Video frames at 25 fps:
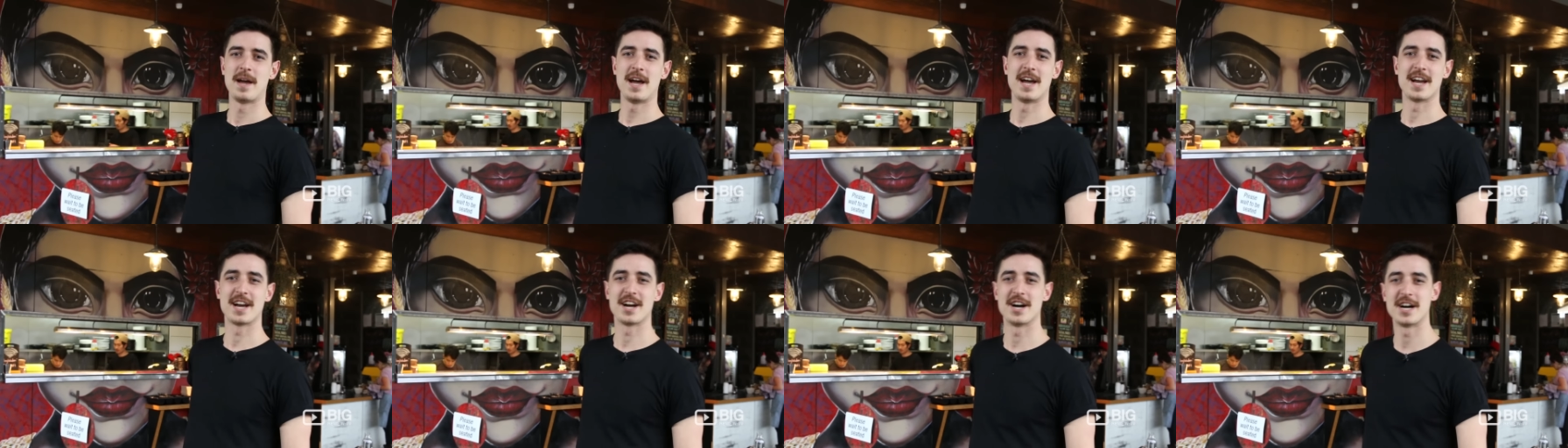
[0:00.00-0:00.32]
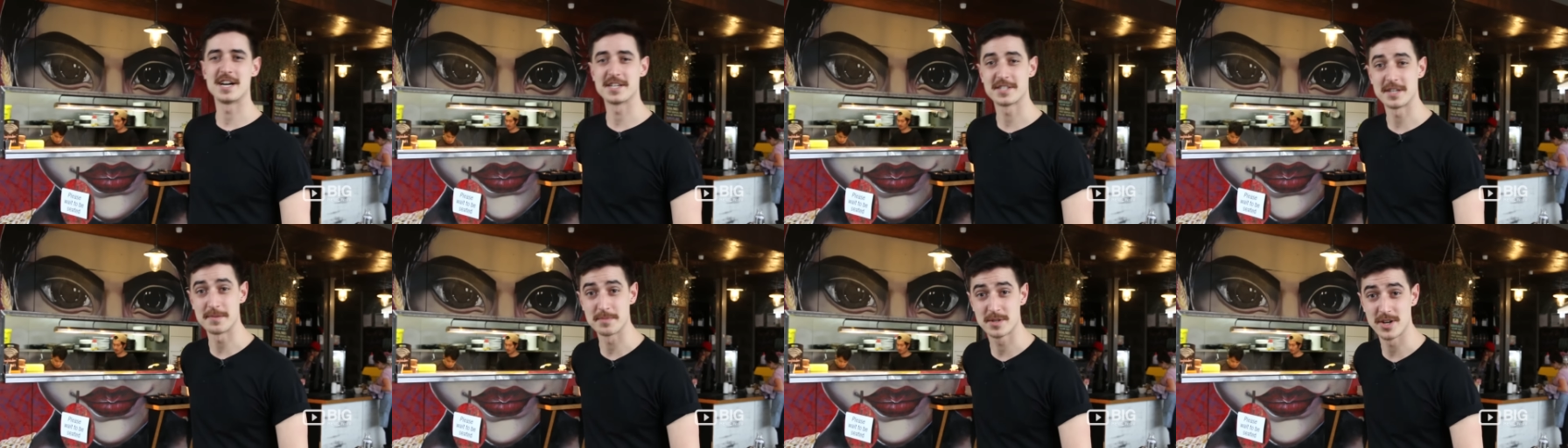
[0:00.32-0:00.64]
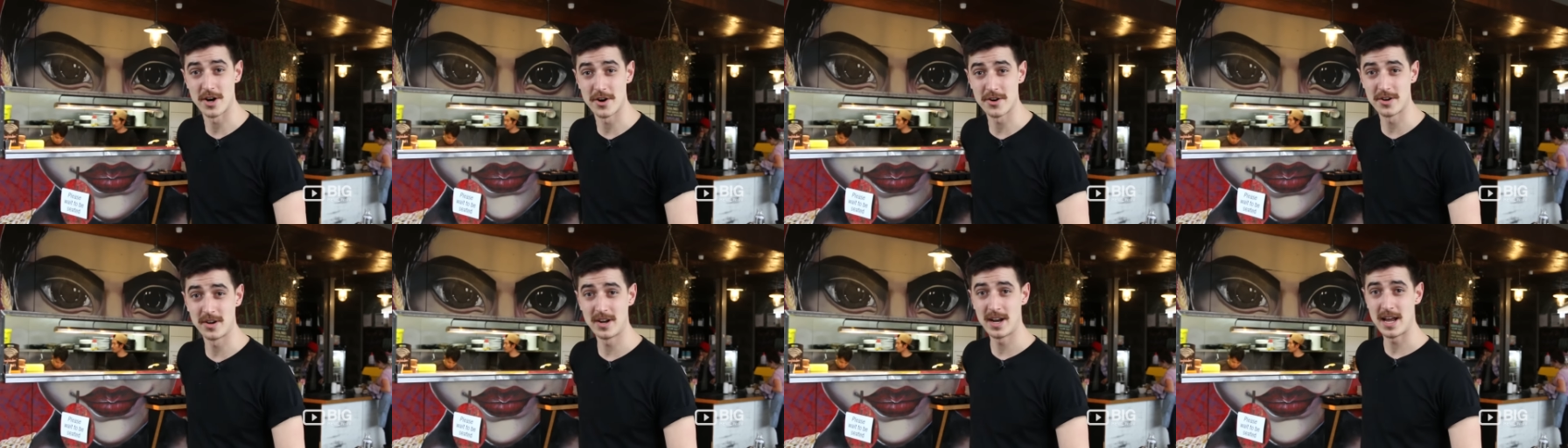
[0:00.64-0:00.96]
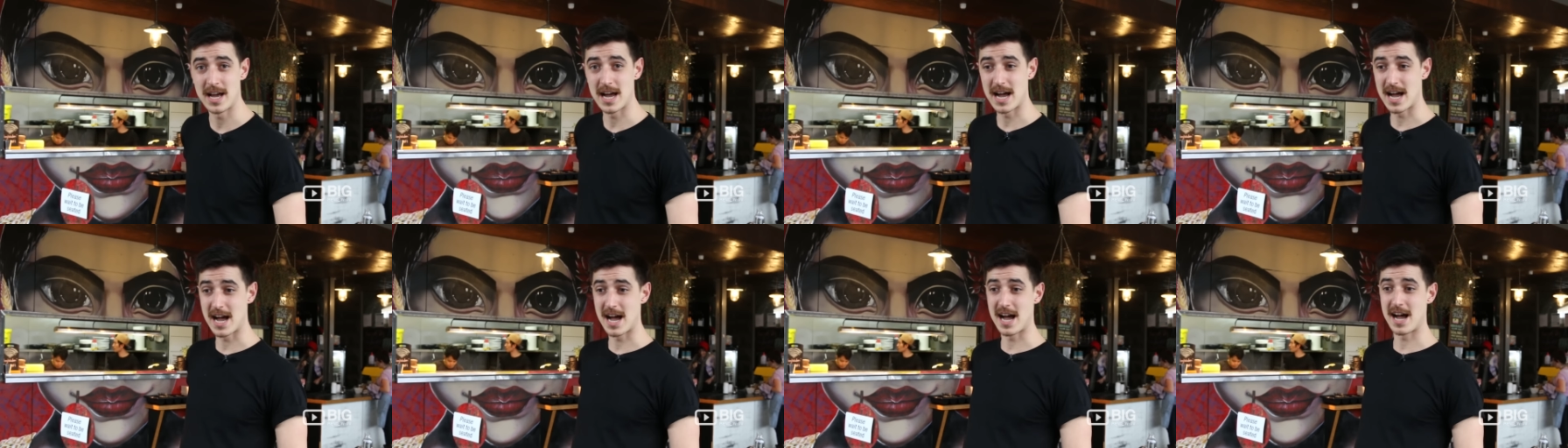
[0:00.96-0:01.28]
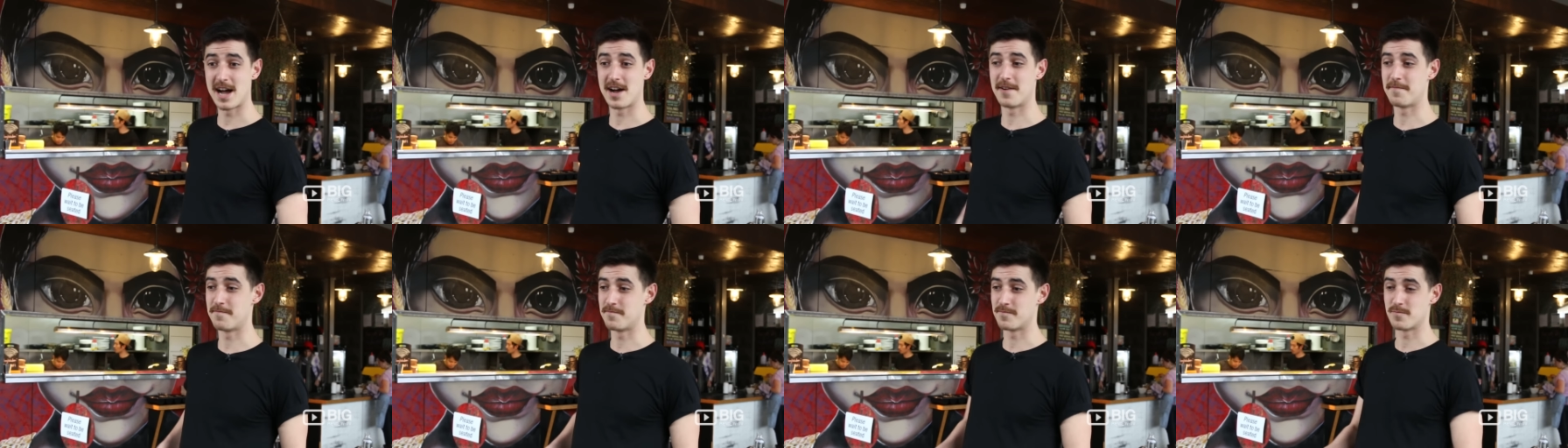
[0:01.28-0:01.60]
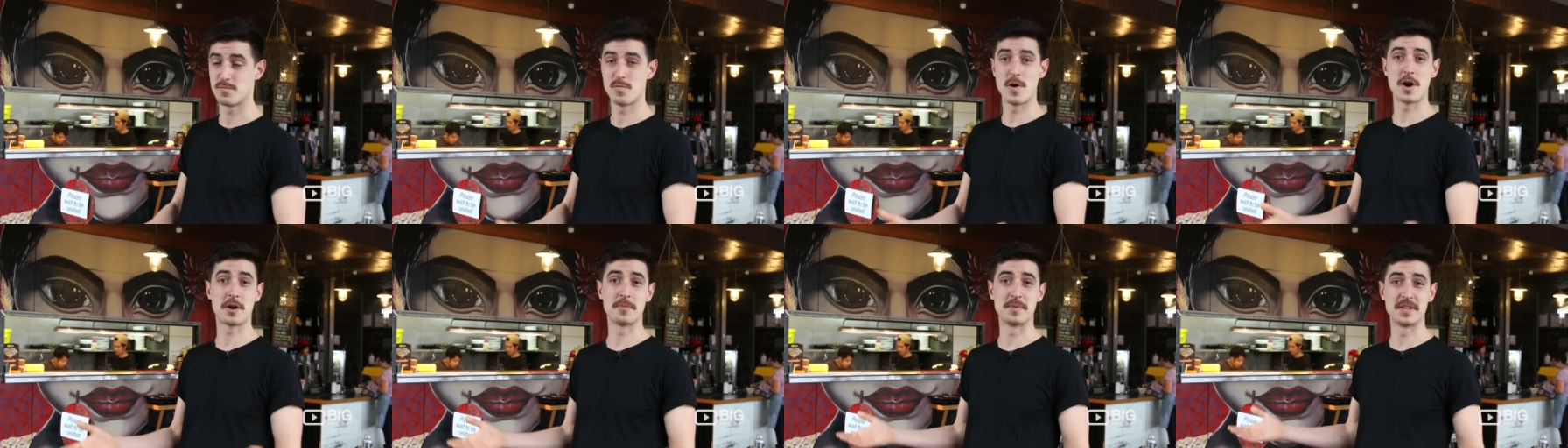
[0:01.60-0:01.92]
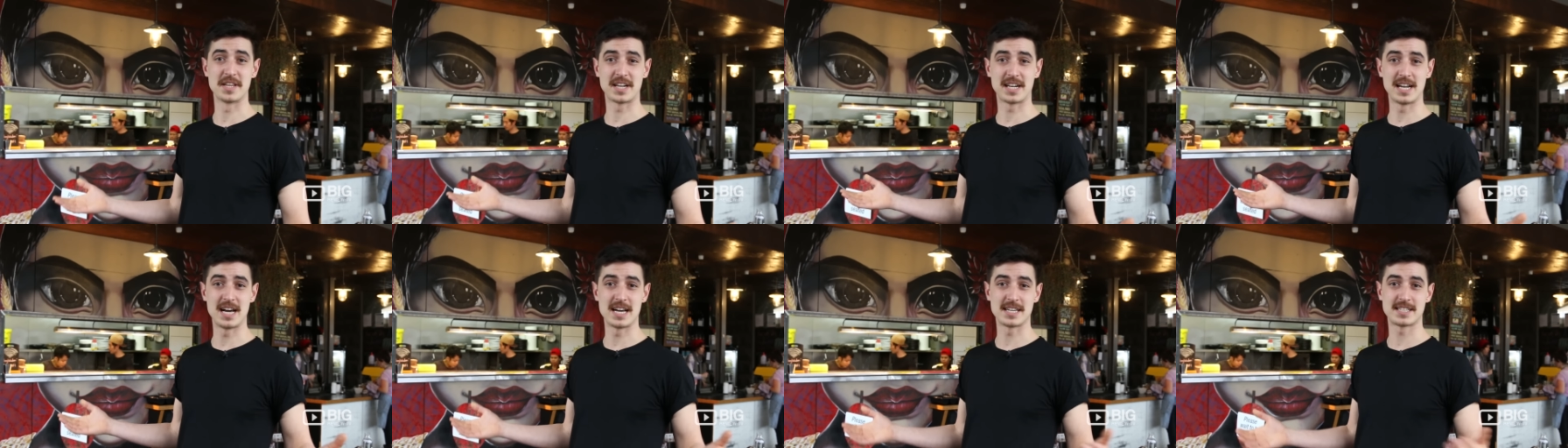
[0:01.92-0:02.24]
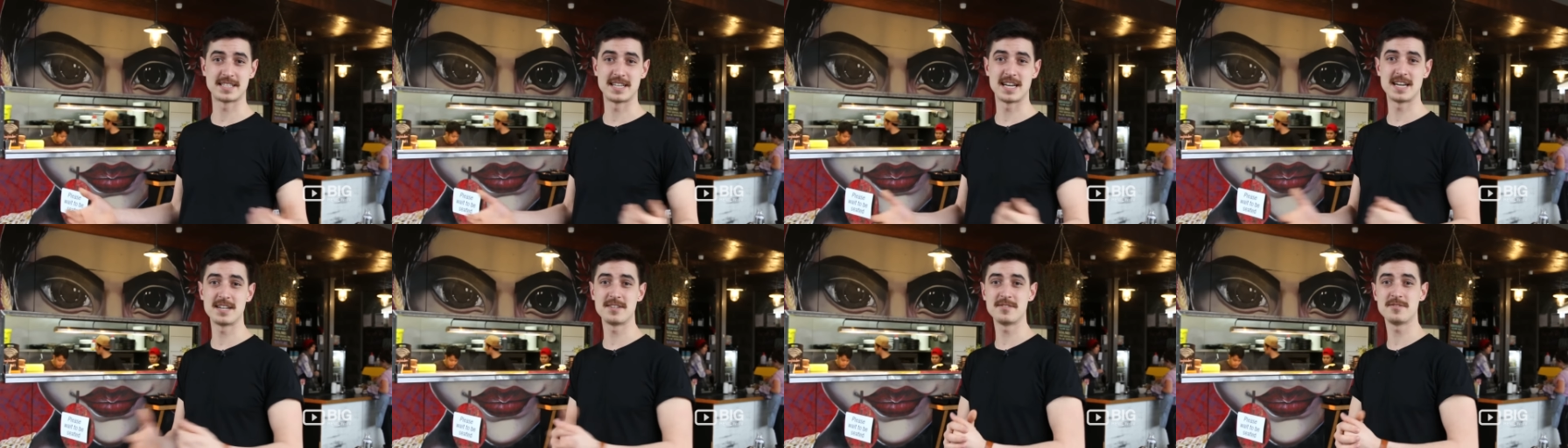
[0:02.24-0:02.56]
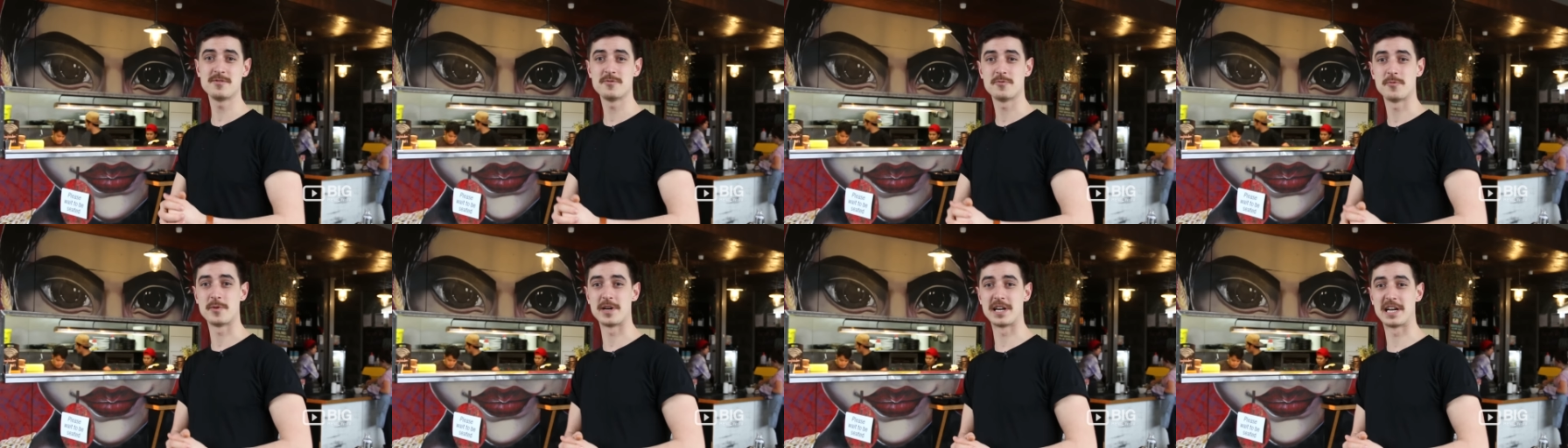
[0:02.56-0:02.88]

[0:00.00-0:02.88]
Hey guys, I'm Connell. Welcome to the Glass Den.